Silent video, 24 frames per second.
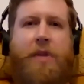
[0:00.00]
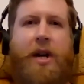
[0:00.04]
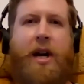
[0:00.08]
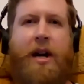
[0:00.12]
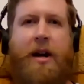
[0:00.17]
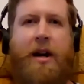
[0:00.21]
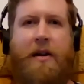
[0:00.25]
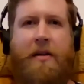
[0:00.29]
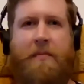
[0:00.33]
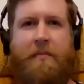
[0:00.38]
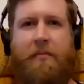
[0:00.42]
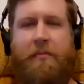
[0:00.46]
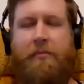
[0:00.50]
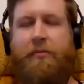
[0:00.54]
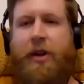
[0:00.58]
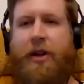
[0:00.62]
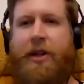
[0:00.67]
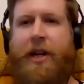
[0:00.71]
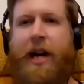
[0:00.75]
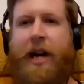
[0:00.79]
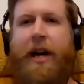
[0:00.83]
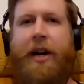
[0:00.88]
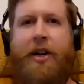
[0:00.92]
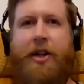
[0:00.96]
um,
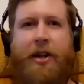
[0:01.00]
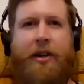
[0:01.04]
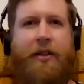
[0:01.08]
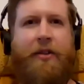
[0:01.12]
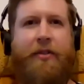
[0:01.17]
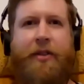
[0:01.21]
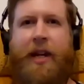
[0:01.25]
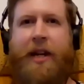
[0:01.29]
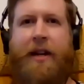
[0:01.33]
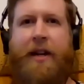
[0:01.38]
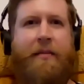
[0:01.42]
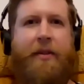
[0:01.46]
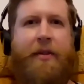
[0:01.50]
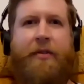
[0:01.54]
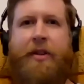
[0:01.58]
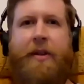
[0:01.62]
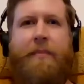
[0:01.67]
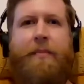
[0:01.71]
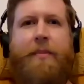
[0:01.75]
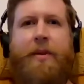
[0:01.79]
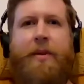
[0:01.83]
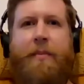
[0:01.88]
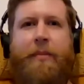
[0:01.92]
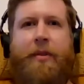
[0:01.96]
reductions in the
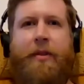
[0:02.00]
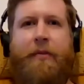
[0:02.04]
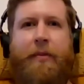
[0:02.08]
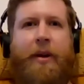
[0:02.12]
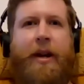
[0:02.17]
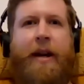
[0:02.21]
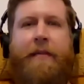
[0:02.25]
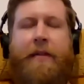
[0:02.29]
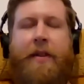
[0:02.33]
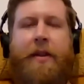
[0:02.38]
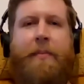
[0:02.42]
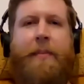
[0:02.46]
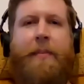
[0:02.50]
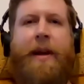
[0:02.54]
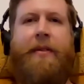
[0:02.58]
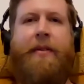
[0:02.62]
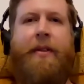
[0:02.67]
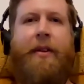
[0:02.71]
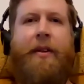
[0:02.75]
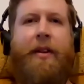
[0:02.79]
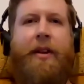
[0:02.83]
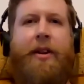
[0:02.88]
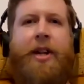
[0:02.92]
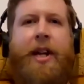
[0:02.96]
symptoms of whatever the
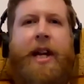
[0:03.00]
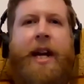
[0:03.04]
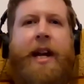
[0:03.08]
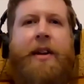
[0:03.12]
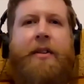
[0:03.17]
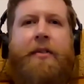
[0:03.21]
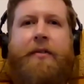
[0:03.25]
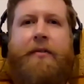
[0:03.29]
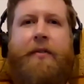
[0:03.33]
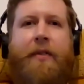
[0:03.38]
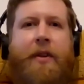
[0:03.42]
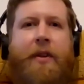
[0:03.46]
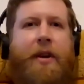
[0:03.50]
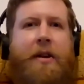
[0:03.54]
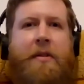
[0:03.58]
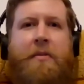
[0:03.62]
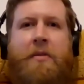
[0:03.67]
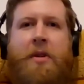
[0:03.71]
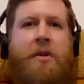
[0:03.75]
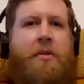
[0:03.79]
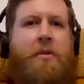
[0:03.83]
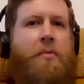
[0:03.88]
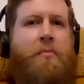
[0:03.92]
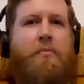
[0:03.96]
pathology is for
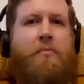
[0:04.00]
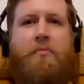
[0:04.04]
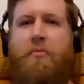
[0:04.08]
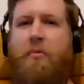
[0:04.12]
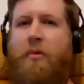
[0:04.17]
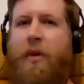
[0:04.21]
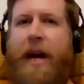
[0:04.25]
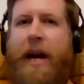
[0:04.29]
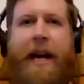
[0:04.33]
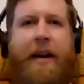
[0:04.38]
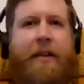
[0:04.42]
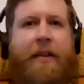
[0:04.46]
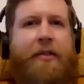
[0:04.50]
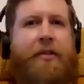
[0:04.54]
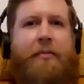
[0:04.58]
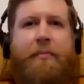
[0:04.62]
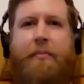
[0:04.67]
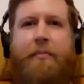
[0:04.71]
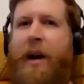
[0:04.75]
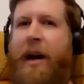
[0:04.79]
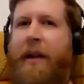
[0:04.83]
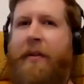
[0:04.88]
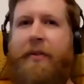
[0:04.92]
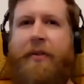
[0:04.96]
weeks,
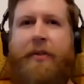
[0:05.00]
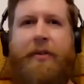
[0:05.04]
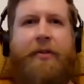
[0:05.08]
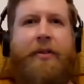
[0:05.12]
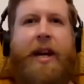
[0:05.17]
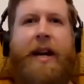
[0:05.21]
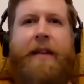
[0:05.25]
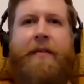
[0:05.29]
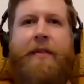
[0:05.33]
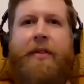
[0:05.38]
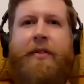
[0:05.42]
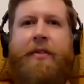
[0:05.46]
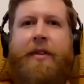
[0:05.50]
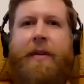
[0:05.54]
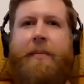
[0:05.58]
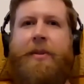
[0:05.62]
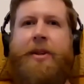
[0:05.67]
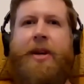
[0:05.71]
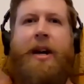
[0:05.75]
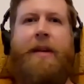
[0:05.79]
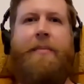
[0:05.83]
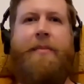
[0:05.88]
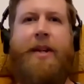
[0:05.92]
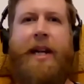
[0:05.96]
months, even
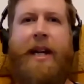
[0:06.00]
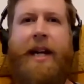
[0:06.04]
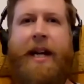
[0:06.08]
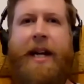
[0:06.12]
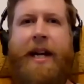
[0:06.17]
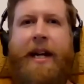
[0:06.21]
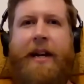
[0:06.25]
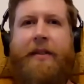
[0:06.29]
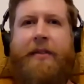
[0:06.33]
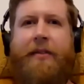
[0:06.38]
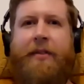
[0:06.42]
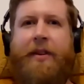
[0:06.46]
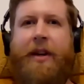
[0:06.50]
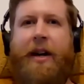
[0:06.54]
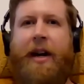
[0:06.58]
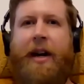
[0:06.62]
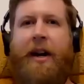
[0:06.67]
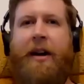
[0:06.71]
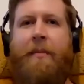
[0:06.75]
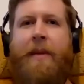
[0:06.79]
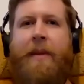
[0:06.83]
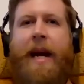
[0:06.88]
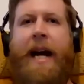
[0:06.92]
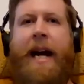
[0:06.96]
sometimes years.
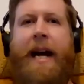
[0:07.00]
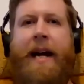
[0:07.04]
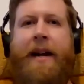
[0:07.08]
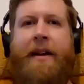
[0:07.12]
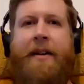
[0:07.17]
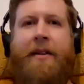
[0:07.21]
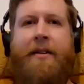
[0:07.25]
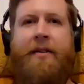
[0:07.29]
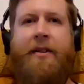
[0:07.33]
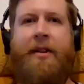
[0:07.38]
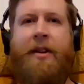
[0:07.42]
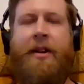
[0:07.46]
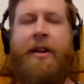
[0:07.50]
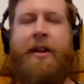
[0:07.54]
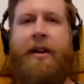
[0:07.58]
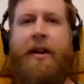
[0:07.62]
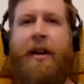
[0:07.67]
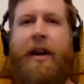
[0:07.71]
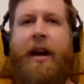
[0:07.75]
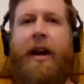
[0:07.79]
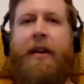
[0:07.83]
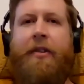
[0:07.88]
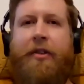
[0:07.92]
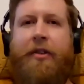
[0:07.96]
Um, and
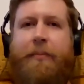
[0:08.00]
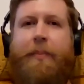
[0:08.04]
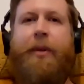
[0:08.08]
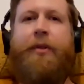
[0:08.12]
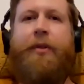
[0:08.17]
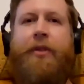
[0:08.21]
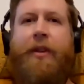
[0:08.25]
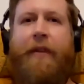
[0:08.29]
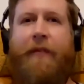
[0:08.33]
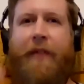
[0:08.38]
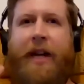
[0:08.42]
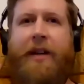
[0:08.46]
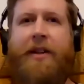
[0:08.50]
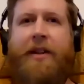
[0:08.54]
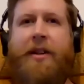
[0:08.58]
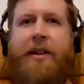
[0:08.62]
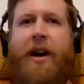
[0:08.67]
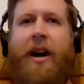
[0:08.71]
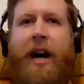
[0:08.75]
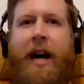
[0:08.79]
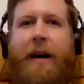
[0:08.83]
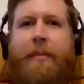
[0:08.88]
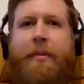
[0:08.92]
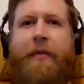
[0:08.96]
a specific
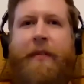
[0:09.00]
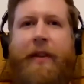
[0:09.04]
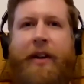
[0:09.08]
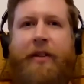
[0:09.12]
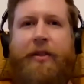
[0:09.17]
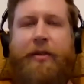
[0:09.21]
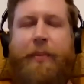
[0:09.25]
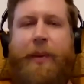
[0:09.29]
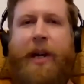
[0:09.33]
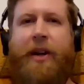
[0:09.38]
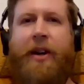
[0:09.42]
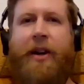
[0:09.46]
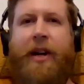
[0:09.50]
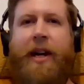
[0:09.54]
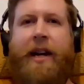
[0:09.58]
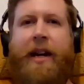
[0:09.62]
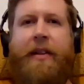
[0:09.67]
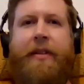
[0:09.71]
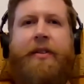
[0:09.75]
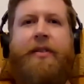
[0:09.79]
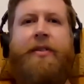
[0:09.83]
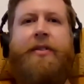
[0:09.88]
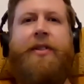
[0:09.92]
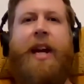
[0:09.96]
type of
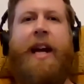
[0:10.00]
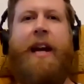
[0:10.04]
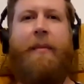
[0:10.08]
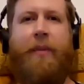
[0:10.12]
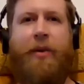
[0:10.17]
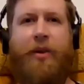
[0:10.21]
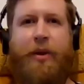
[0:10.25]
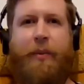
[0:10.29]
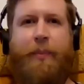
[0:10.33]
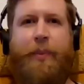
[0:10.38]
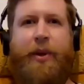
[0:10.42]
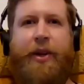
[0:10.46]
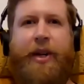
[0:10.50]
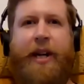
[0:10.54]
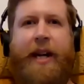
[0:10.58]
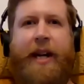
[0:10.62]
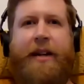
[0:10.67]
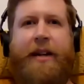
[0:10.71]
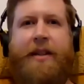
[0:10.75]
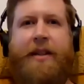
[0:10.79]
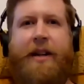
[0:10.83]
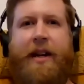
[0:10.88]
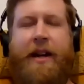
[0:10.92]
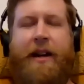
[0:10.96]
experience seems to
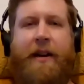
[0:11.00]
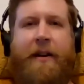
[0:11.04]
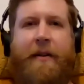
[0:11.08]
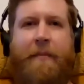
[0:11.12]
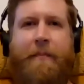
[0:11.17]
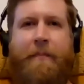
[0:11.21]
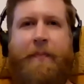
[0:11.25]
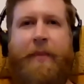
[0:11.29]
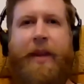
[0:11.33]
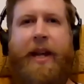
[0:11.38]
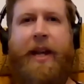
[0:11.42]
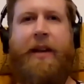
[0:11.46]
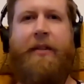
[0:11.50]
predict um,